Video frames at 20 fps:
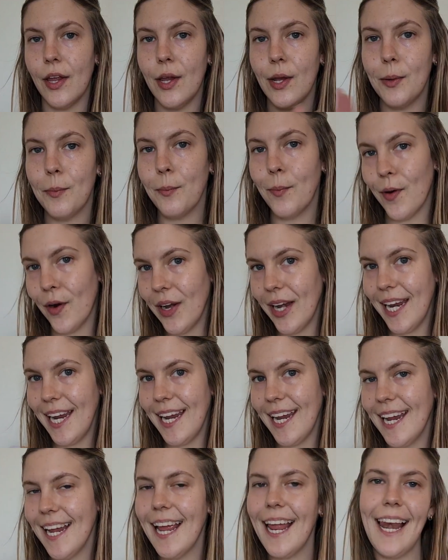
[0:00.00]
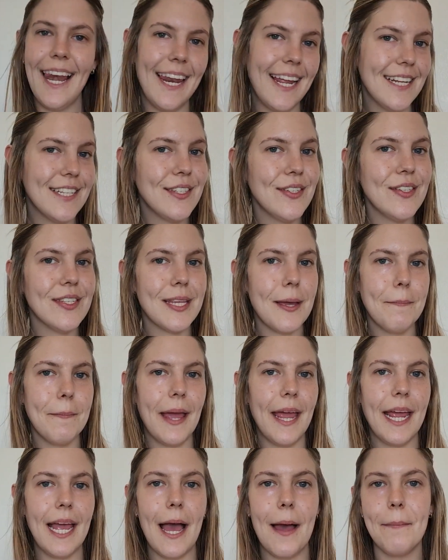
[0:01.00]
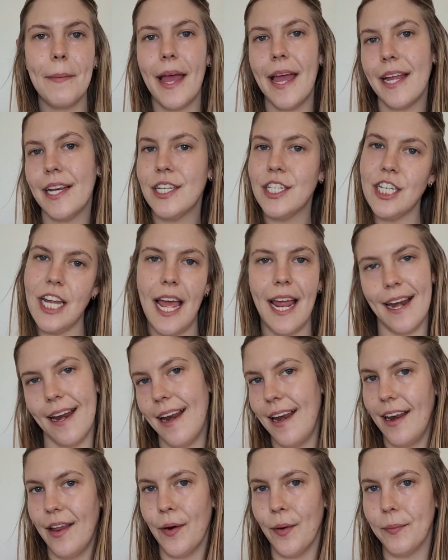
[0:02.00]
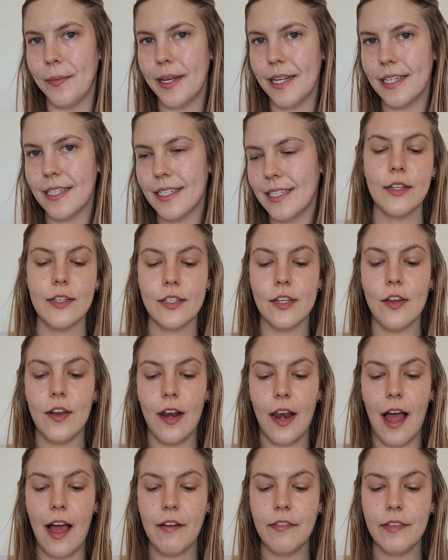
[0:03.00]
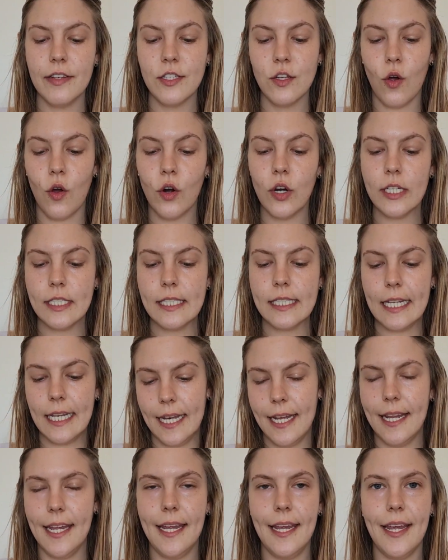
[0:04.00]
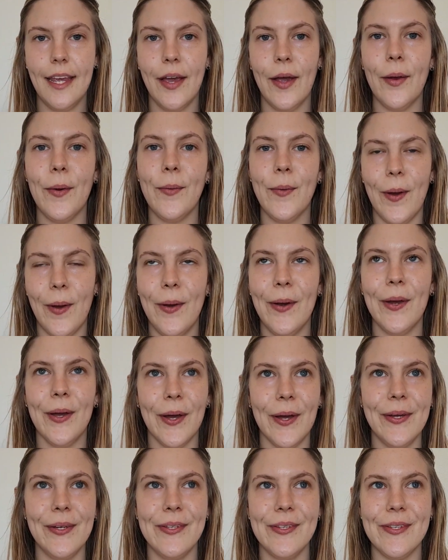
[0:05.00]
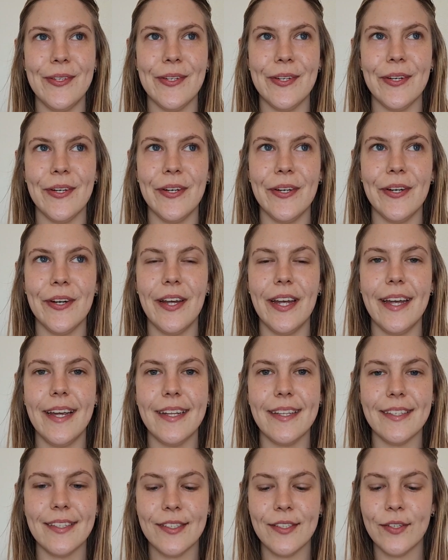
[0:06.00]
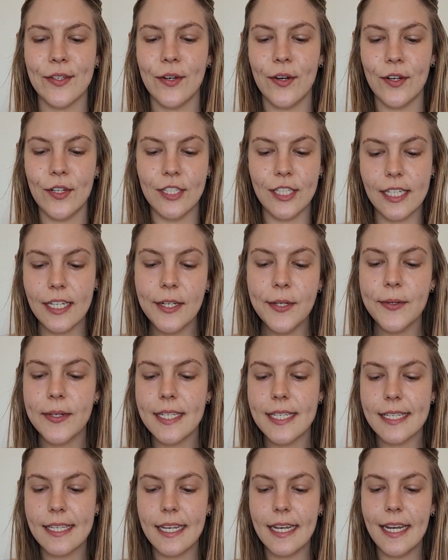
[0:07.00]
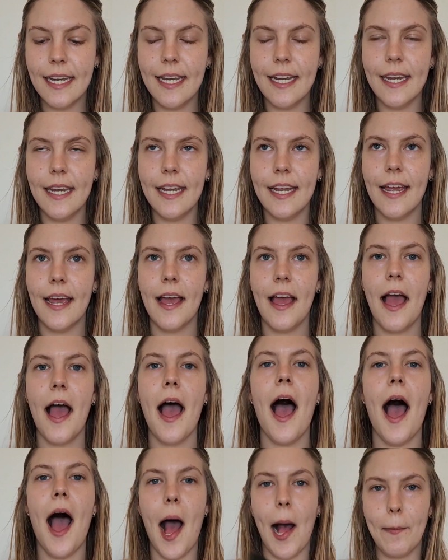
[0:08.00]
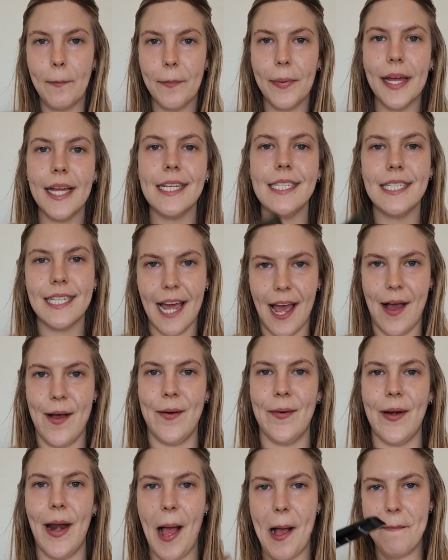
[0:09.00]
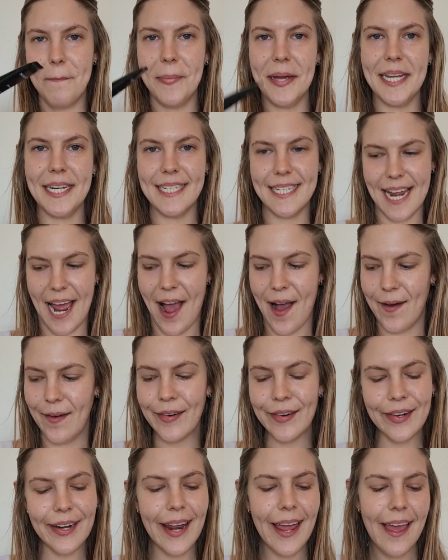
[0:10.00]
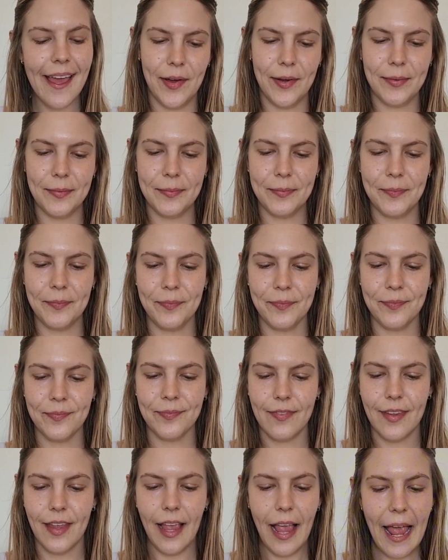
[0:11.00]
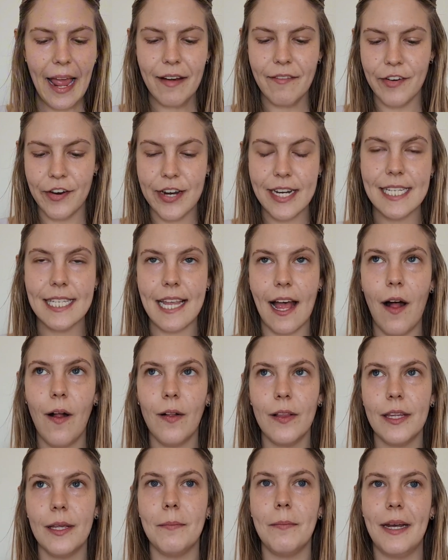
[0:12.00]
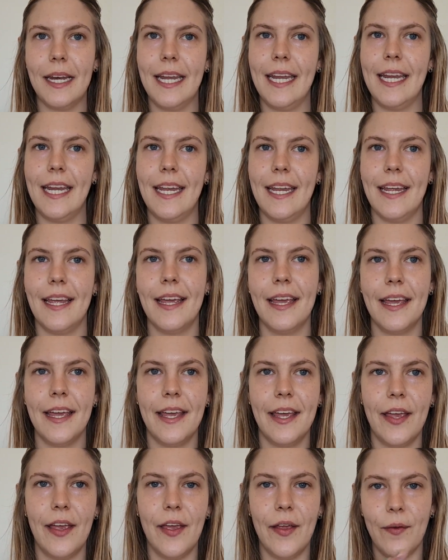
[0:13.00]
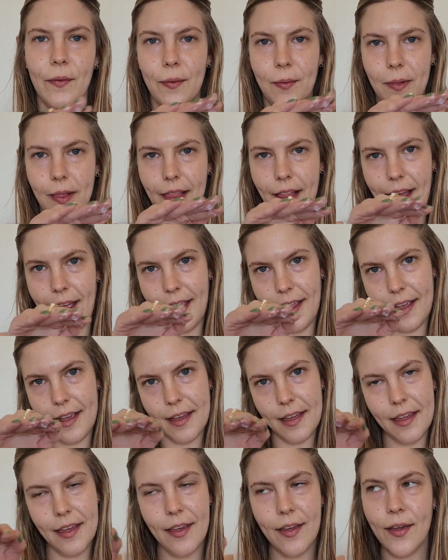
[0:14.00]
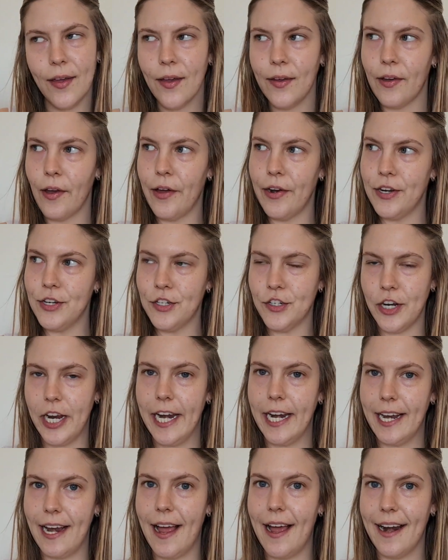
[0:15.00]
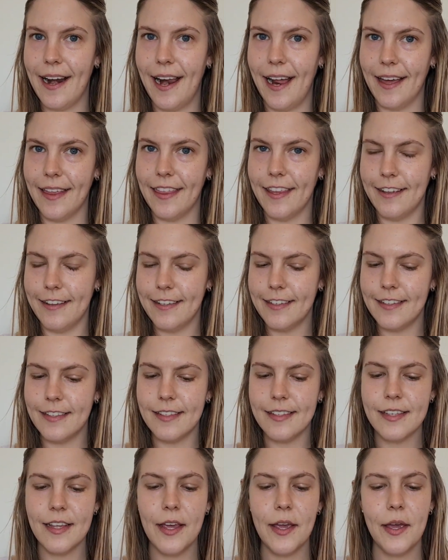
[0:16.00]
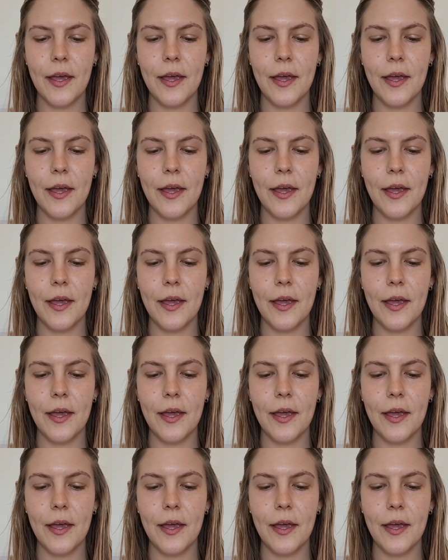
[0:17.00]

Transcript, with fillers: Good morning. Let's do some makeup and chat a little bit. So life is honestly a roller coaster. It's continuously up and down, up and down. Um, and very seldomly it'll like go in a straight line like this.